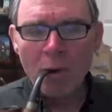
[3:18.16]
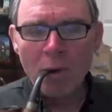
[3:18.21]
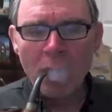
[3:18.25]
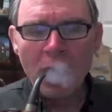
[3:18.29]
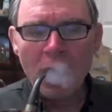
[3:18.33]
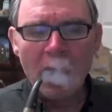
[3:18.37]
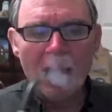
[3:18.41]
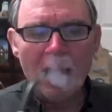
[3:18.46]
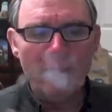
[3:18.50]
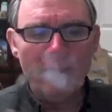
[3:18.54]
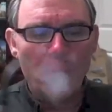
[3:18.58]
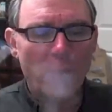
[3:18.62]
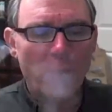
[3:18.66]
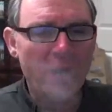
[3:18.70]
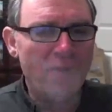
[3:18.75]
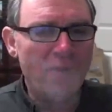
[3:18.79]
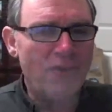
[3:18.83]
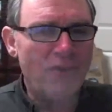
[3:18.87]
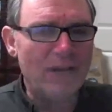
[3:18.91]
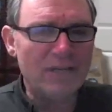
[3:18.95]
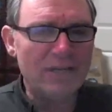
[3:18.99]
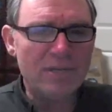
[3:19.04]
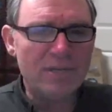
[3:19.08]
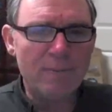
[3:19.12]
And one of the
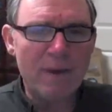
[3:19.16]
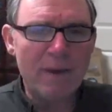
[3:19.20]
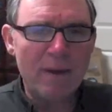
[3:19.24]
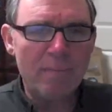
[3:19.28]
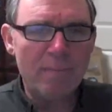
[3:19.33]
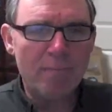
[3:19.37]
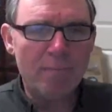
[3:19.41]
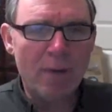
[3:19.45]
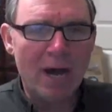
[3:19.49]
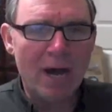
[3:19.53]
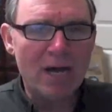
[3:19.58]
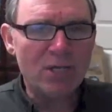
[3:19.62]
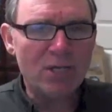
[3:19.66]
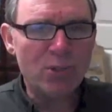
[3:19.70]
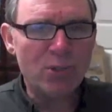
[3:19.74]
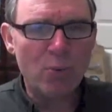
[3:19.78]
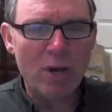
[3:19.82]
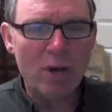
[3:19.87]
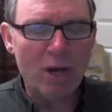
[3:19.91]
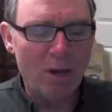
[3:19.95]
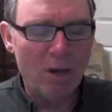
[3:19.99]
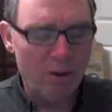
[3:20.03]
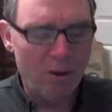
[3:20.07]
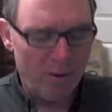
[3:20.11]
things about
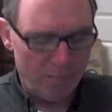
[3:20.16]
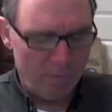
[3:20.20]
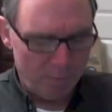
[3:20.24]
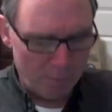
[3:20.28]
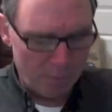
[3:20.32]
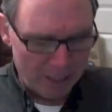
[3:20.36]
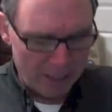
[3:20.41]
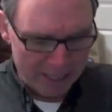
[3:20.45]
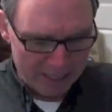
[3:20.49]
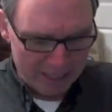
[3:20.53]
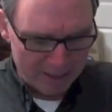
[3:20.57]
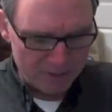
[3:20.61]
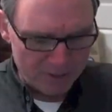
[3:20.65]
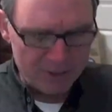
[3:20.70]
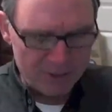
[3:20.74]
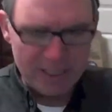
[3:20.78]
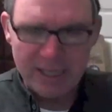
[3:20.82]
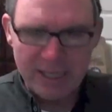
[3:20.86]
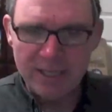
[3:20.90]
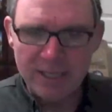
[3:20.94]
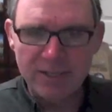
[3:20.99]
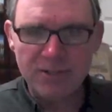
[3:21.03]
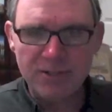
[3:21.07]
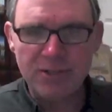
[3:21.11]
Boswell blends
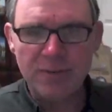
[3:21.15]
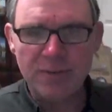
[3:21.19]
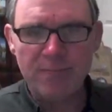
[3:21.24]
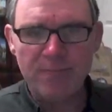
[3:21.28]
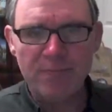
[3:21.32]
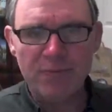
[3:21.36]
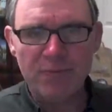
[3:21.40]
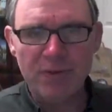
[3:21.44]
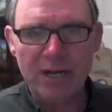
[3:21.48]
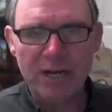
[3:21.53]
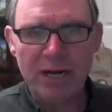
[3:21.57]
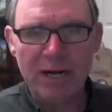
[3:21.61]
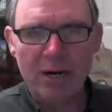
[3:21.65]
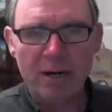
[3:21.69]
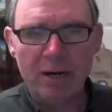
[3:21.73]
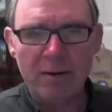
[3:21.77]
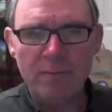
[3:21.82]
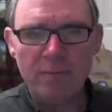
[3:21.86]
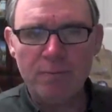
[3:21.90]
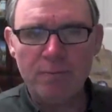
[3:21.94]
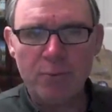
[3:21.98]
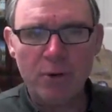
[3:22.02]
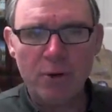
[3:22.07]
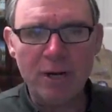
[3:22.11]
is they're
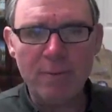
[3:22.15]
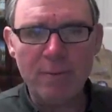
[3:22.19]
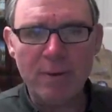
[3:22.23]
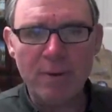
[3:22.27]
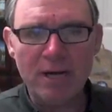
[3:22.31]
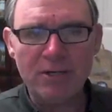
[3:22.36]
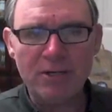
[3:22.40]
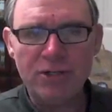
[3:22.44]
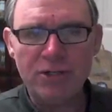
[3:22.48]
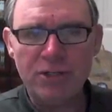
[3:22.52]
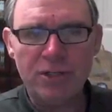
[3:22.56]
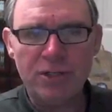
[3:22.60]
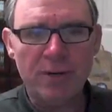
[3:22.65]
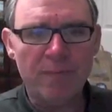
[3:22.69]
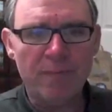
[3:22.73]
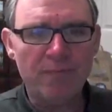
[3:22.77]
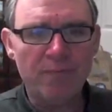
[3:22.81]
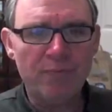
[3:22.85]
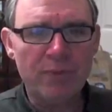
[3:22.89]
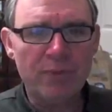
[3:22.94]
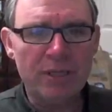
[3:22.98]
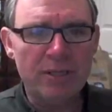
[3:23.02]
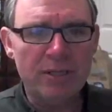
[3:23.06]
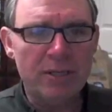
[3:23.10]
pretty much
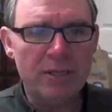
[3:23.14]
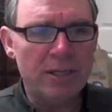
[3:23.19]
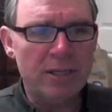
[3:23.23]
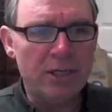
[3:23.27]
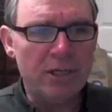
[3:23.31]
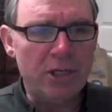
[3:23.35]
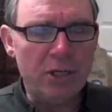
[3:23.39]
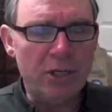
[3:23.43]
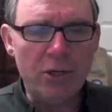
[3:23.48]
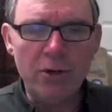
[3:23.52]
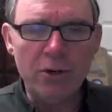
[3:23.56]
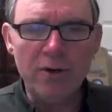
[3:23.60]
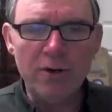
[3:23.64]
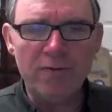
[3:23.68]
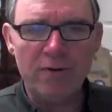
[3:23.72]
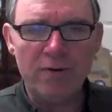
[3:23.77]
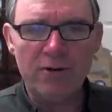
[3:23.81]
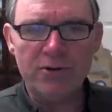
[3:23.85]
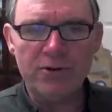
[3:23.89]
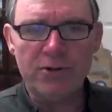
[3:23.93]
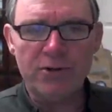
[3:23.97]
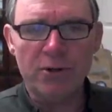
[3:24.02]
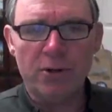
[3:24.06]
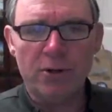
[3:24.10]

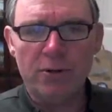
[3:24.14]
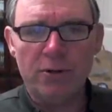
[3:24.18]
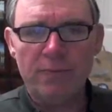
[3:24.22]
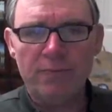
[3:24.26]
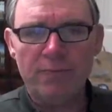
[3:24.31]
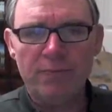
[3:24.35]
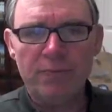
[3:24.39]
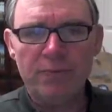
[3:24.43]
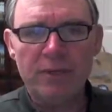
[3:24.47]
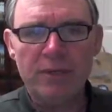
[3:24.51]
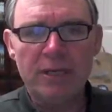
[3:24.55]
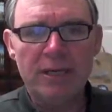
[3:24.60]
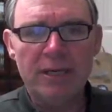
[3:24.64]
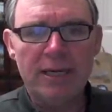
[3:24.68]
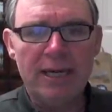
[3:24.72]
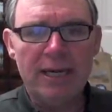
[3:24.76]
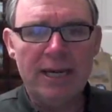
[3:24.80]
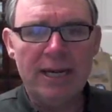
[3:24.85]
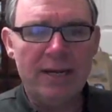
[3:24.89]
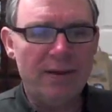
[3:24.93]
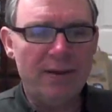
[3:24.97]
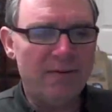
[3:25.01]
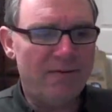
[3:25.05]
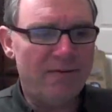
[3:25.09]
universal
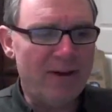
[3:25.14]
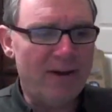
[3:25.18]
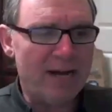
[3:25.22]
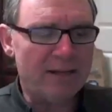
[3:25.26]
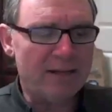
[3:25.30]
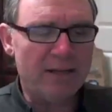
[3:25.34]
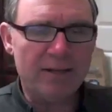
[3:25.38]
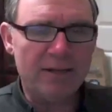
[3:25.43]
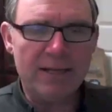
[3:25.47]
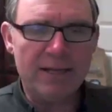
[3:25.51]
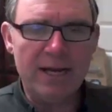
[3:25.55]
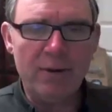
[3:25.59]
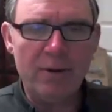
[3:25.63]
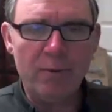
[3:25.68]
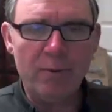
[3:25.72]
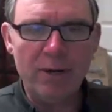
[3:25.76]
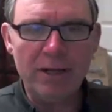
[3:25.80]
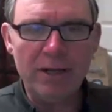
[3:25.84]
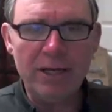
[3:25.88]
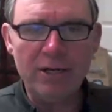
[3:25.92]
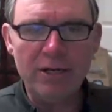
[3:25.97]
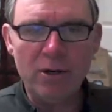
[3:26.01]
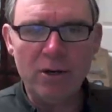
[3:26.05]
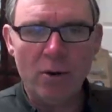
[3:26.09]
in the fact that they
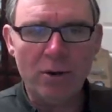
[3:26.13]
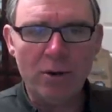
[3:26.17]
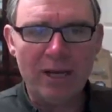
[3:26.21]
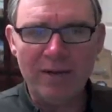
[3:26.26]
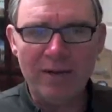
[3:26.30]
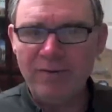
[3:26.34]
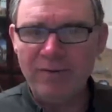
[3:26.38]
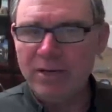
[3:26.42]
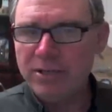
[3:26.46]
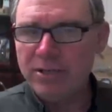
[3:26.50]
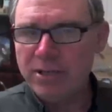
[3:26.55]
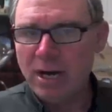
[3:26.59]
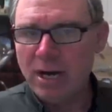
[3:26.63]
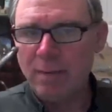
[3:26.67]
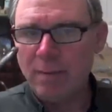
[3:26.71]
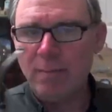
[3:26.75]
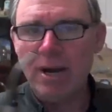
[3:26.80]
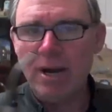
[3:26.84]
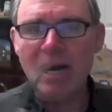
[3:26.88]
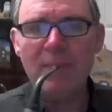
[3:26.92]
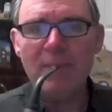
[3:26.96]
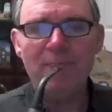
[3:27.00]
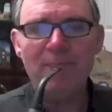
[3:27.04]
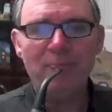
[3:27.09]
really don't give you a tongue bite.